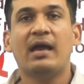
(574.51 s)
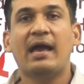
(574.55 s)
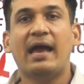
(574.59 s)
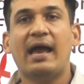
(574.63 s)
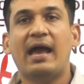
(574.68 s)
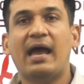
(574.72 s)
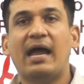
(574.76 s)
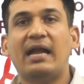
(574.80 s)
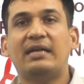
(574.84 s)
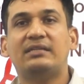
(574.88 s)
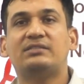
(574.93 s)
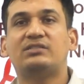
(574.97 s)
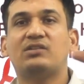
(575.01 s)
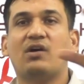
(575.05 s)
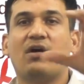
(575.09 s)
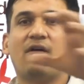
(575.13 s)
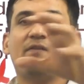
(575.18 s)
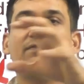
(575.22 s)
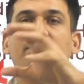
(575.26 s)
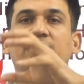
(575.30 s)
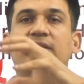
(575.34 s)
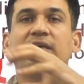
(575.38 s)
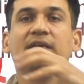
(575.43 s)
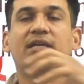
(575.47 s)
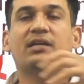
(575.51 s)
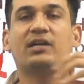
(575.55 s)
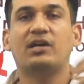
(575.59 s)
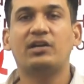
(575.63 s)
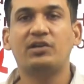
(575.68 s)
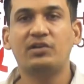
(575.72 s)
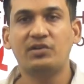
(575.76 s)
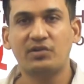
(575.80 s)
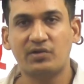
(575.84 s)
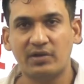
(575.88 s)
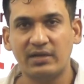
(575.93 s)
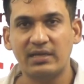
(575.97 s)
heads of the
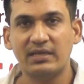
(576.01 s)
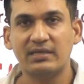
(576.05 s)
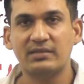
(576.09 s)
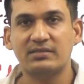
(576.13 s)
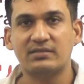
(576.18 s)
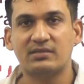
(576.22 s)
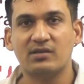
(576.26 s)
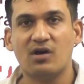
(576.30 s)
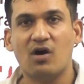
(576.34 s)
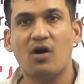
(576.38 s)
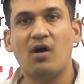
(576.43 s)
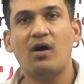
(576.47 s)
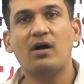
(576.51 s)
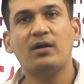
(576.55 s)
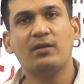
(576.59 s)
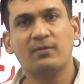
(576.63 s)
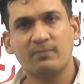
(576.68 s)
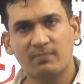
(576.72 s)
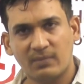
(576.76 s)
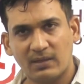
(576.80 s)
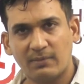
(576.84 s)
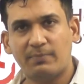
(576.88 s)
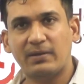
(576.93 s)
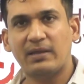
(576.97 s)
countries or